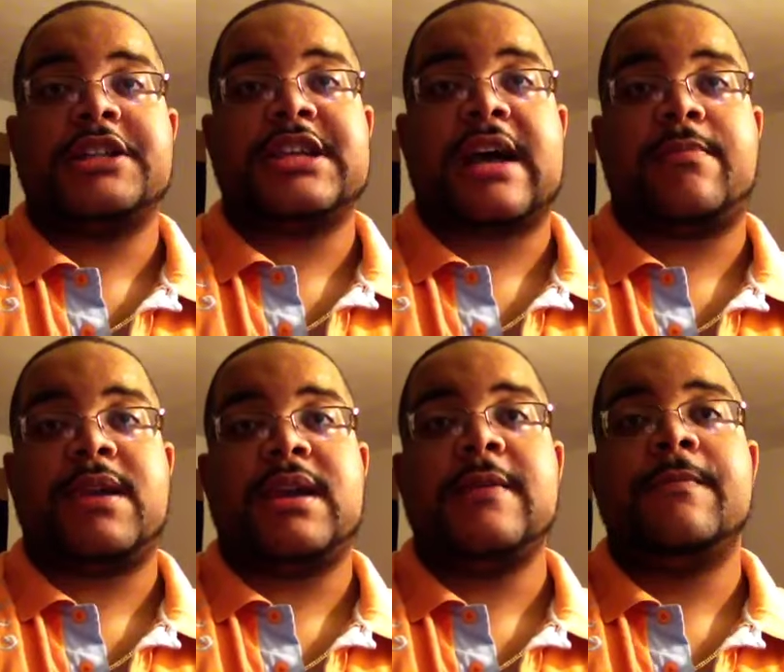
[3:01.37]

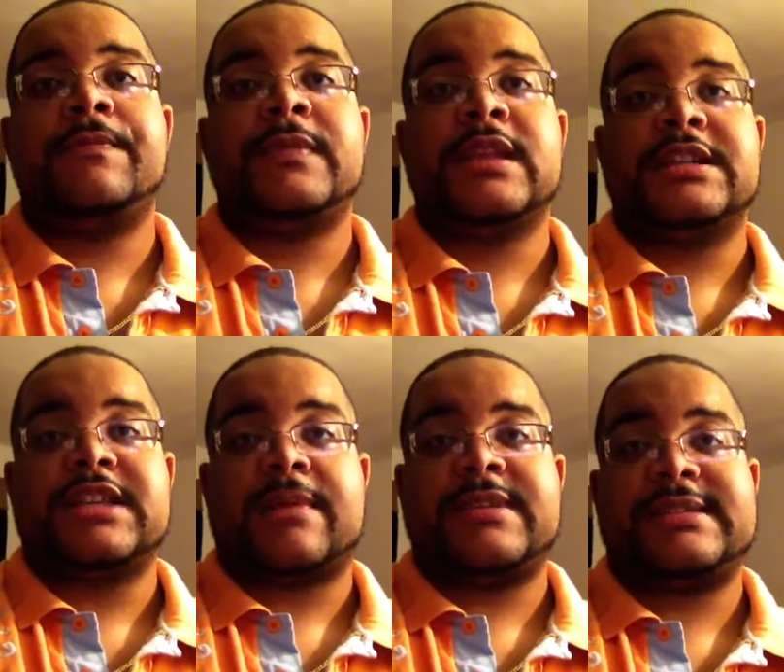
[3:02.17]
Joppy,
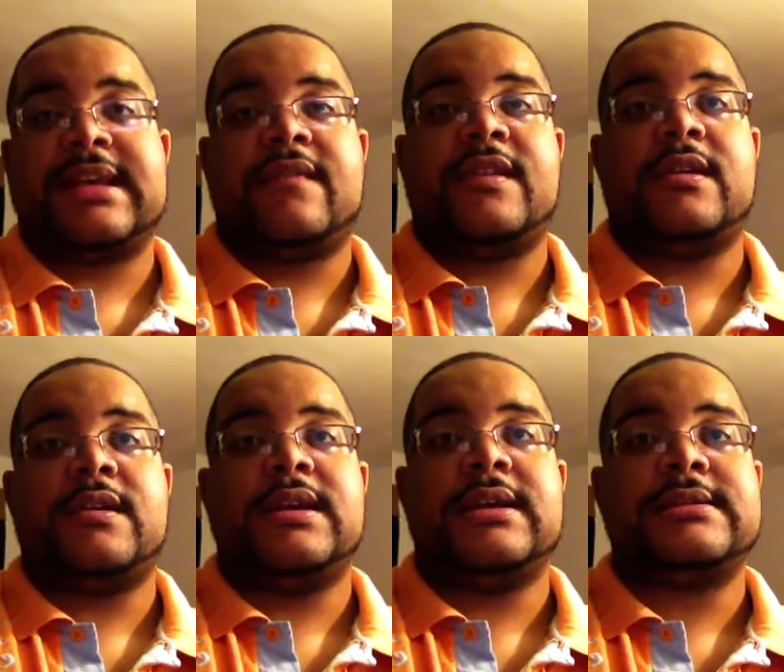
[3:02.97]
Joppy7,
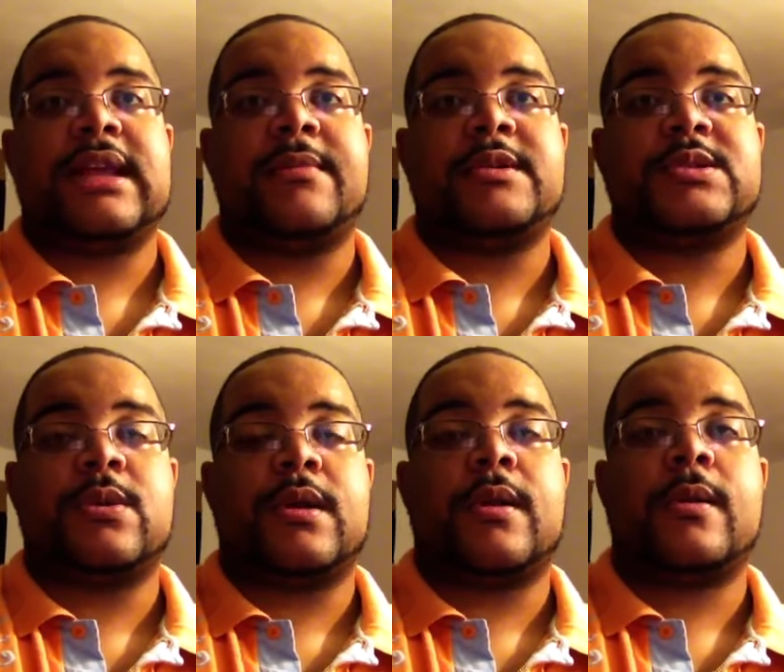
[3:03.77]
his name on
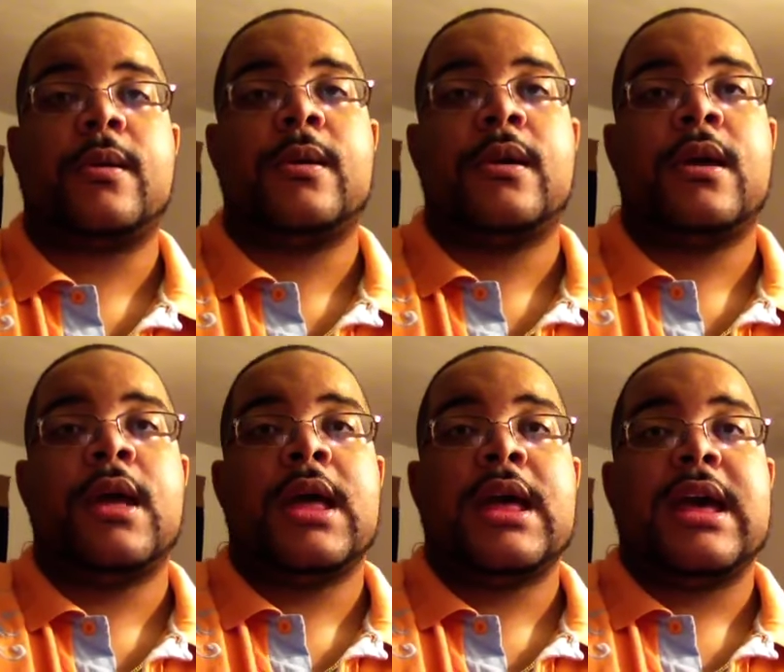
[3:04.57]
Twitter.
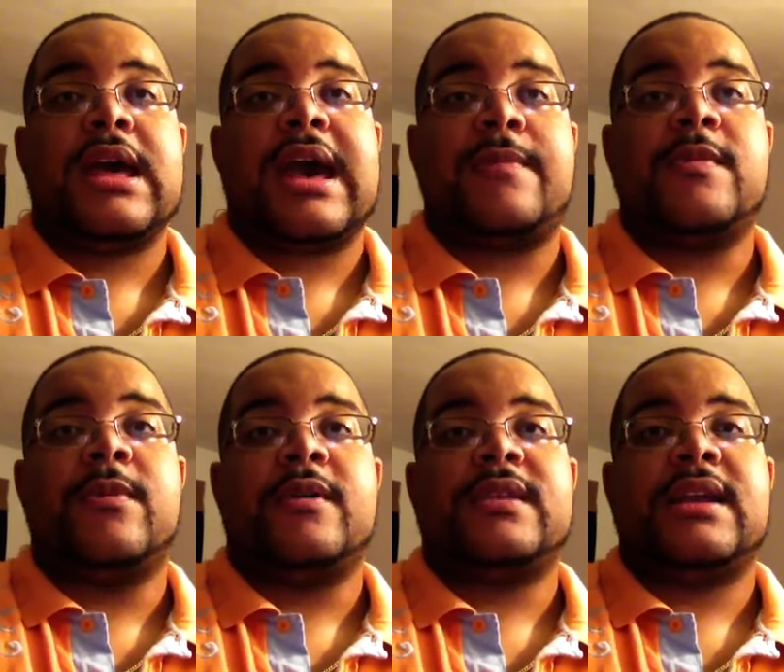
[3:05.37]
Happy
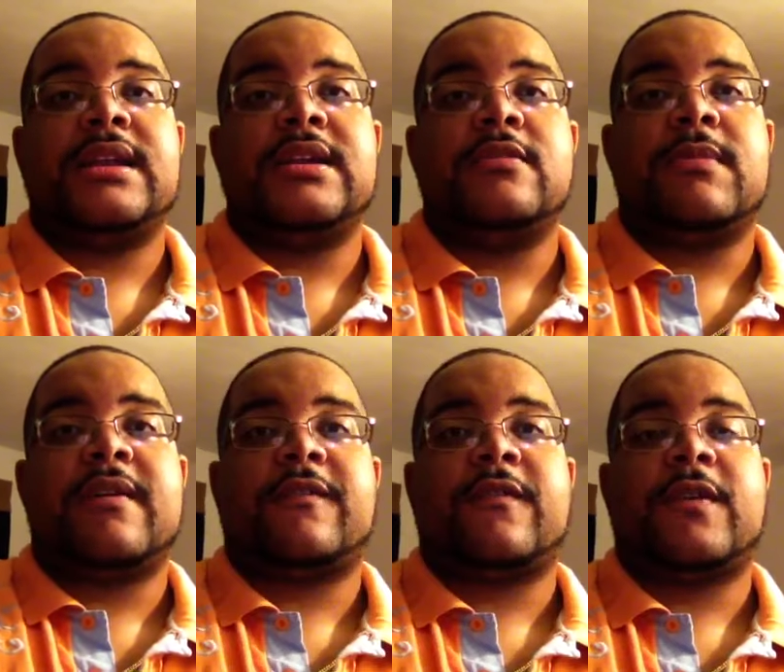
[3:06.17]
birthday to you, my
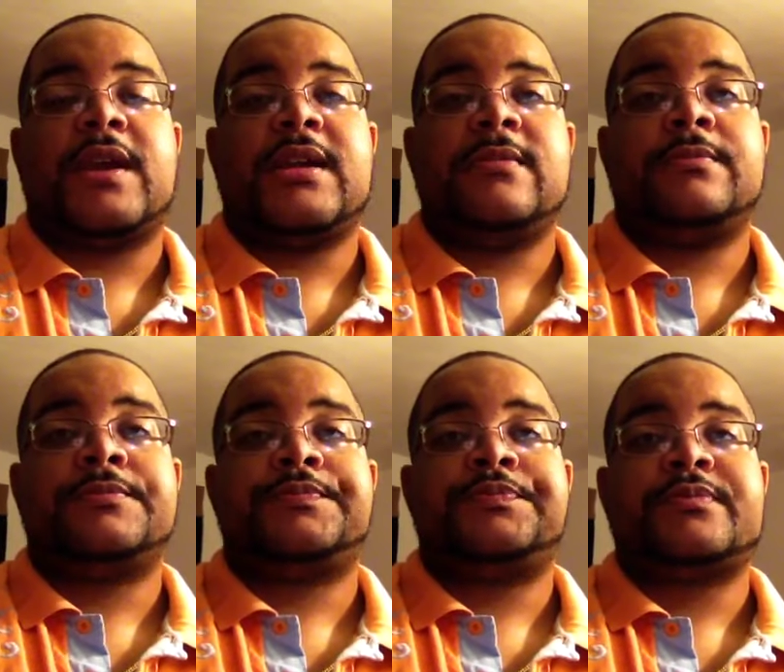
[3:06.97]
friend.
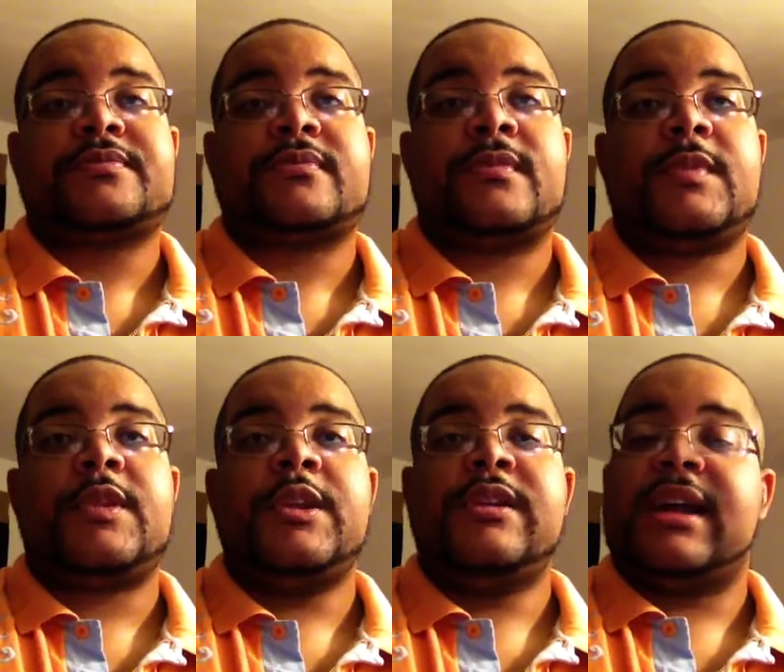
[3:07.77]

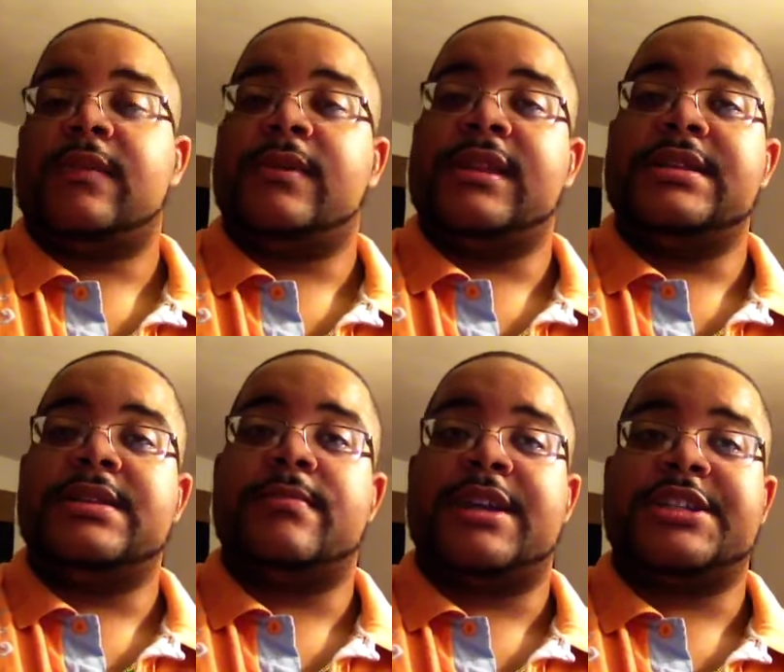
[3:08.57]
And I had to really
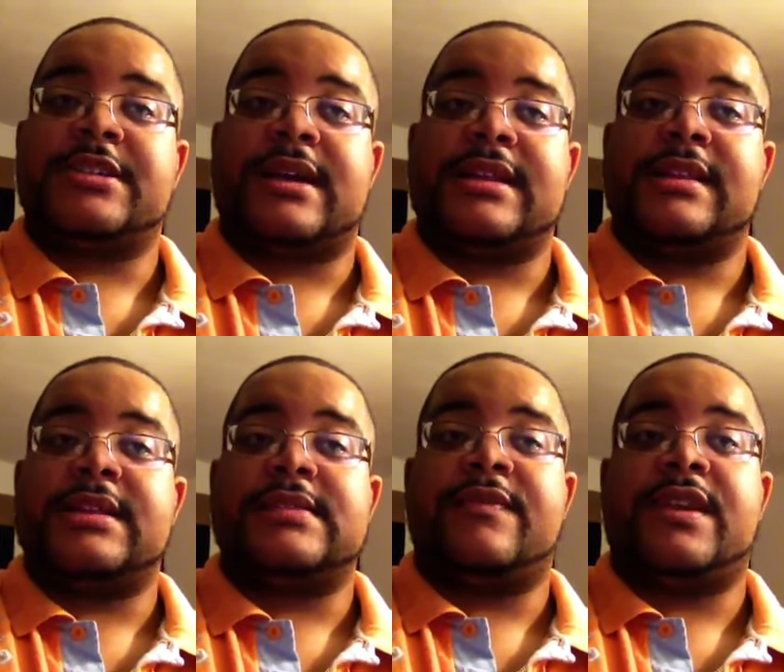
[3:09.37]
make sure I did
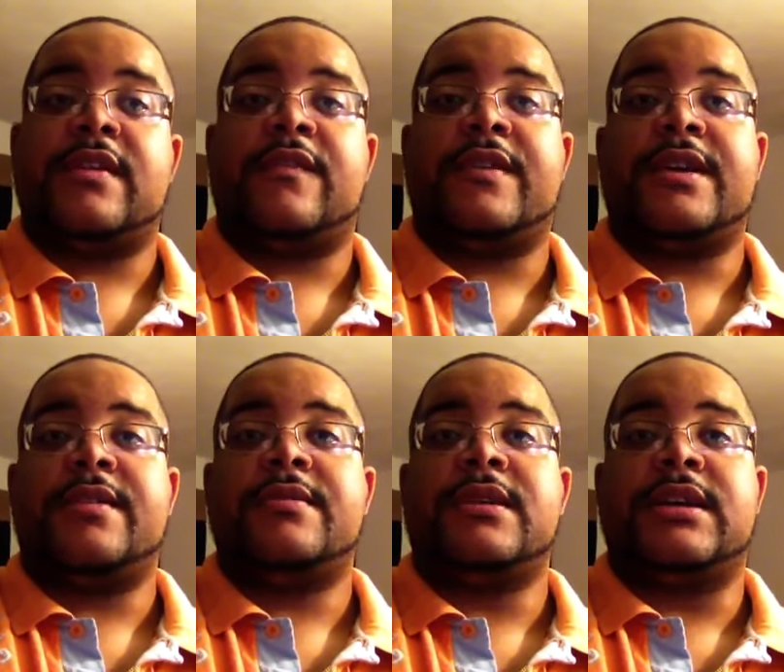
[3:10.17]
this video for
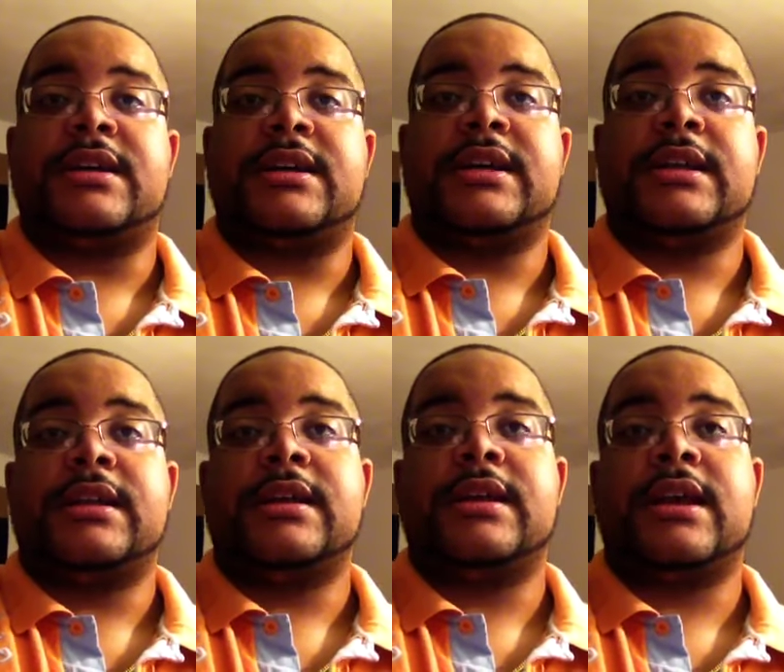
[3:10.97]
you good.
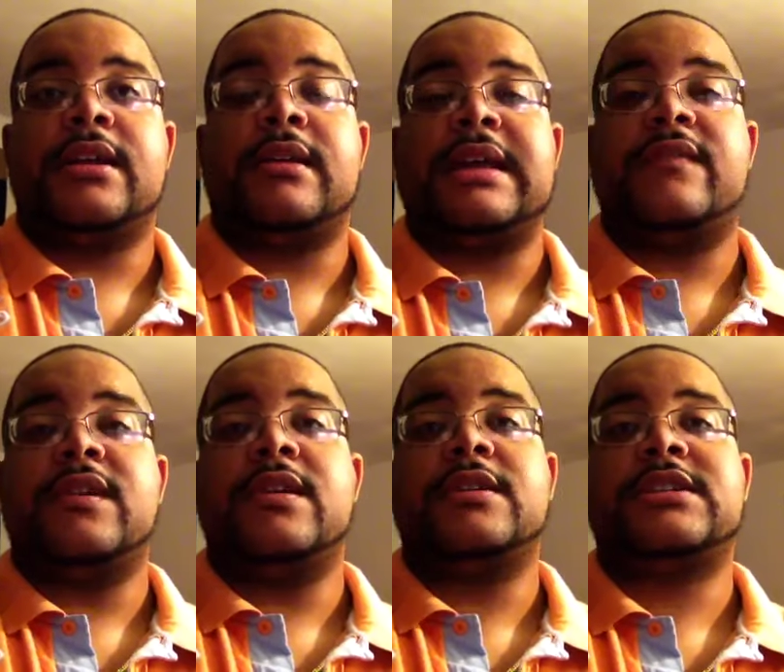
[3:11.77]
And, you know, give
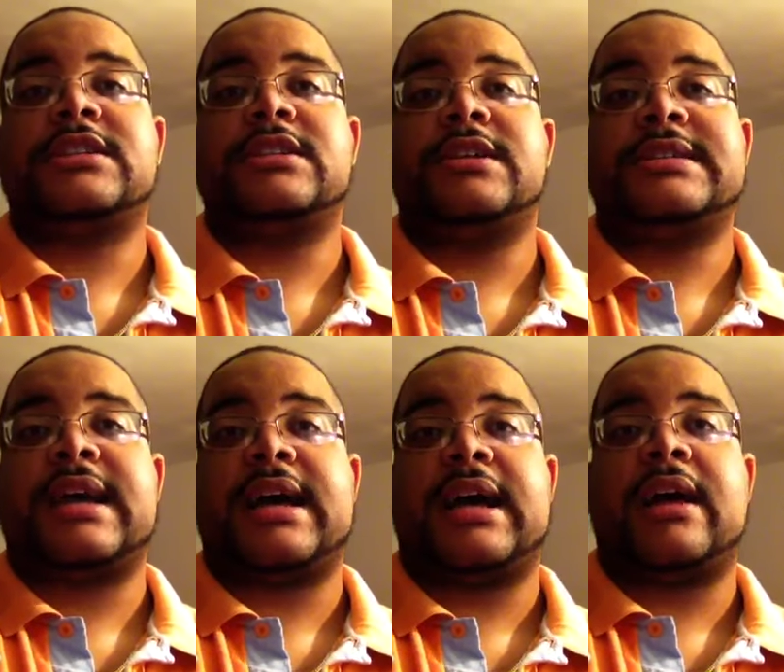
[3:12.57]
you your
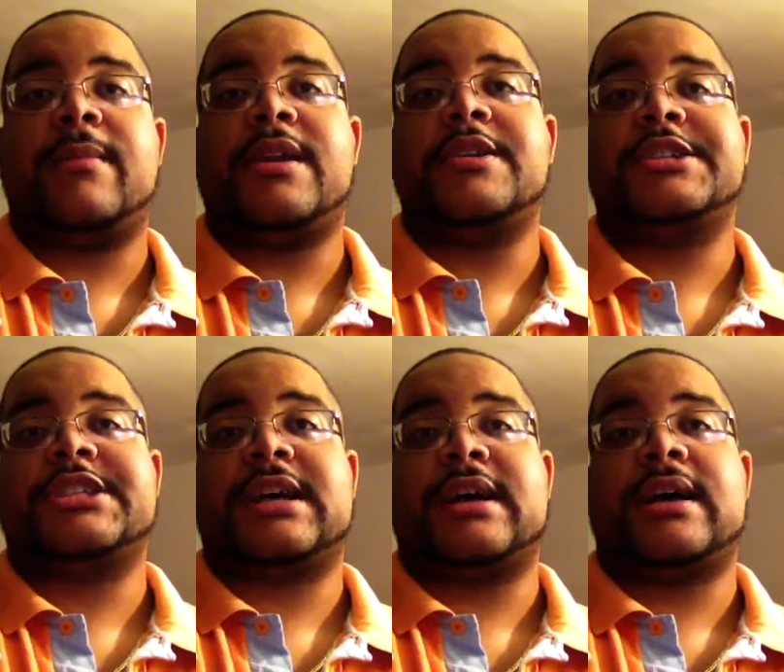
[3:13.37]
time and your
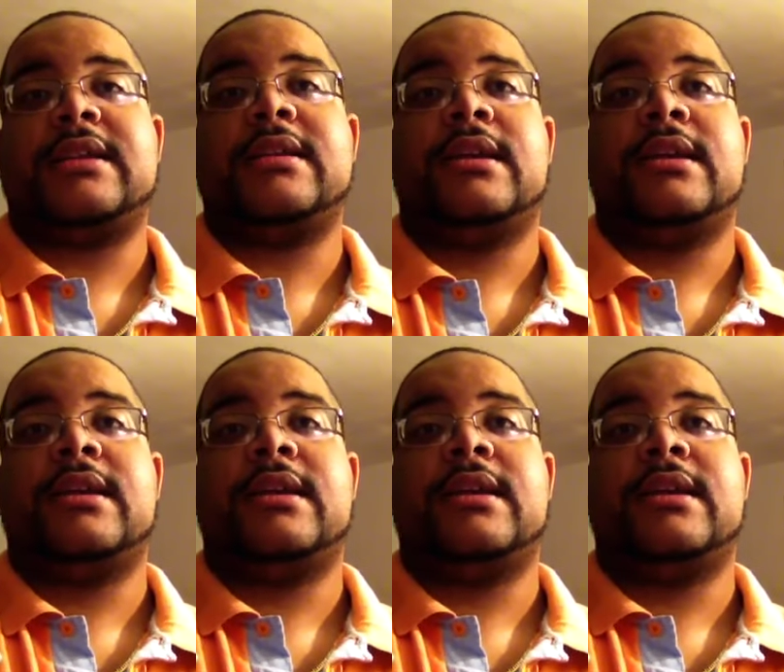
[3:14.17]
shine.